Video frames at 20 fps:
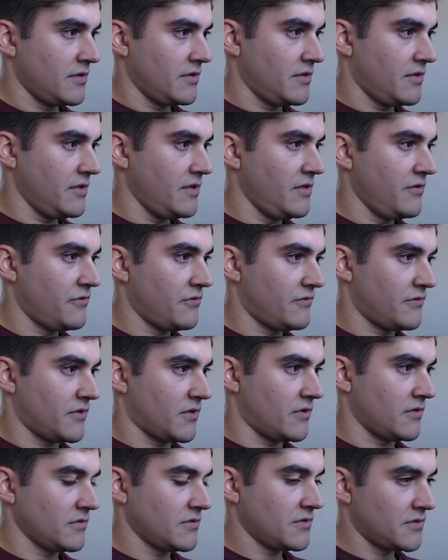
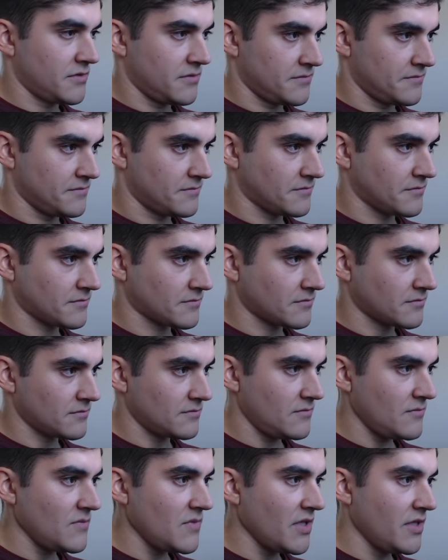default
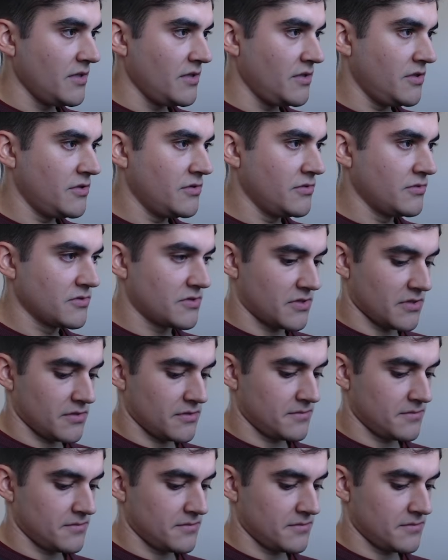user.